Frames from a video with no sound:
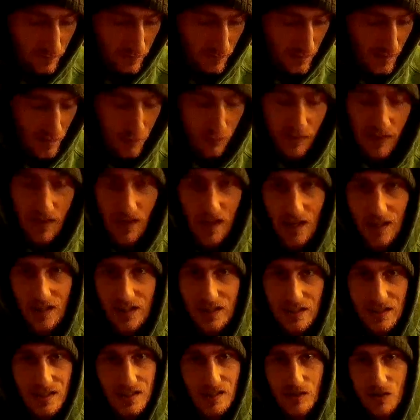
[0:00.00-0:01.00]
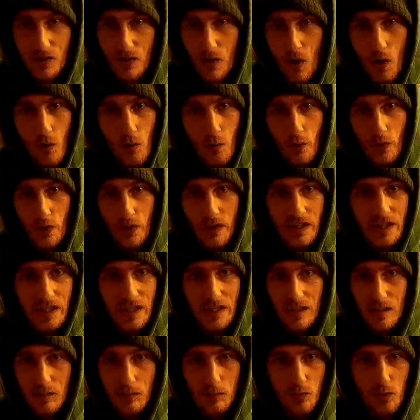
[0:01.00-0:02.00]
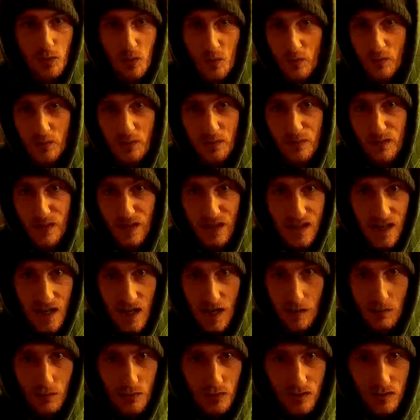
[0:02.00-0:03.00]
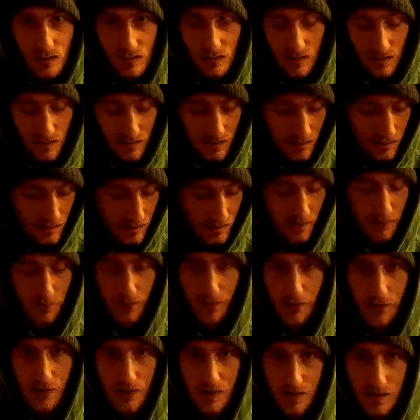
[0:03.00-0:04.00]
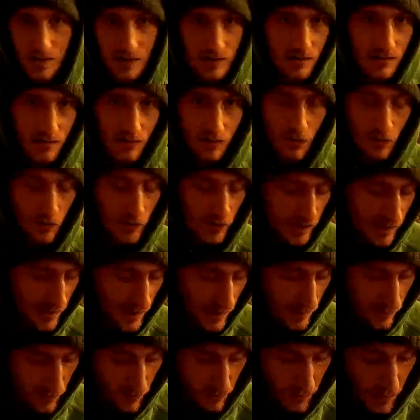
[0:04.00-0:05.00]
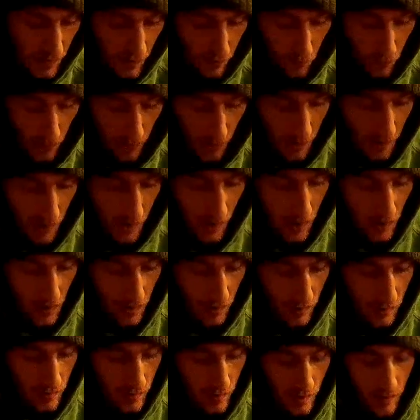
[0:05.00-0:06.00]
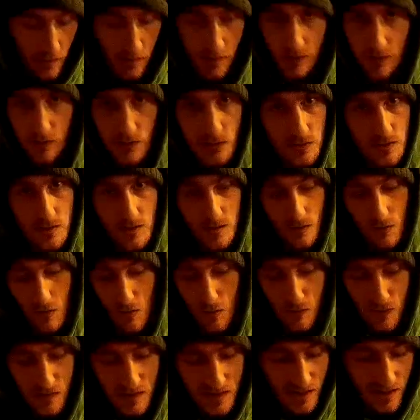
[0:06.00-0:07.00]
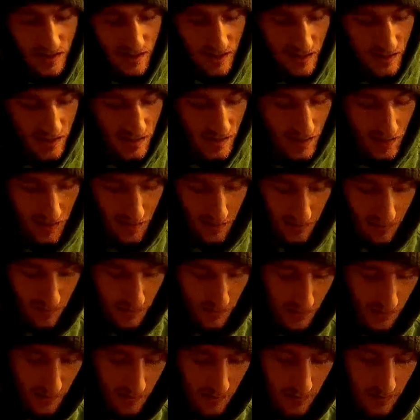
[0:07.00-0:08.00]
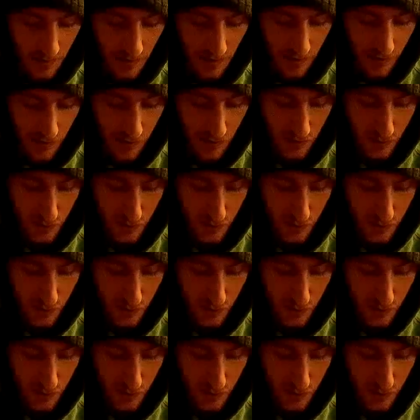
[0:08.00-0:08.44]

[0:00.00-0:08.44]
to be honest, you don't really need to move the camera. If you're just learning out and that whatnot, you're still always going to get that good